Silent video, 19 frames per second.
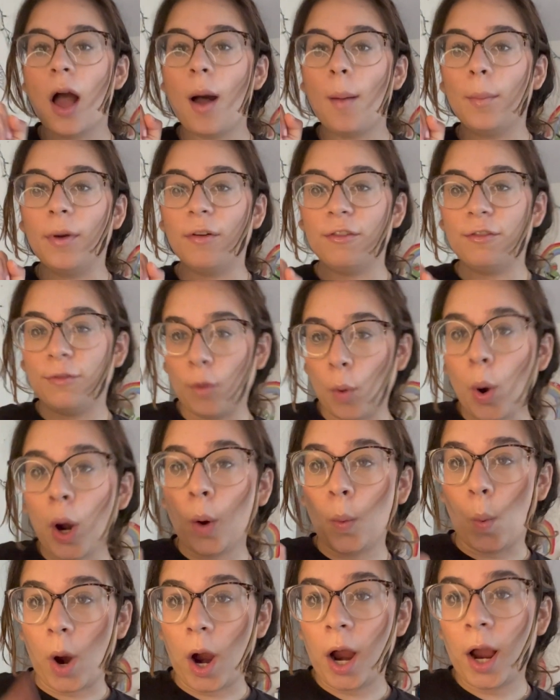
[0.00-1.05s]
before
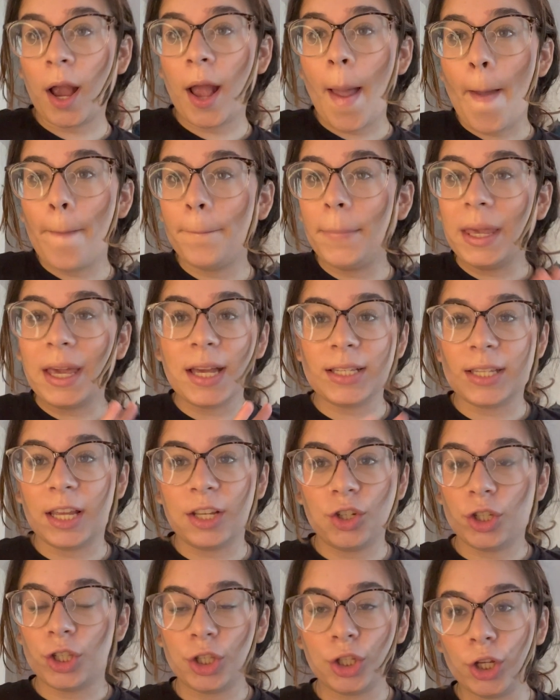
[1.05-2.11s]
work because I
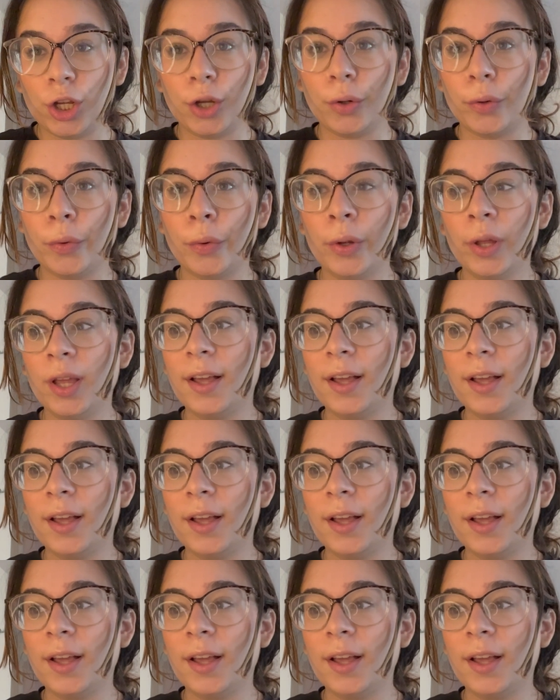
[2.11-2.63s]
just knew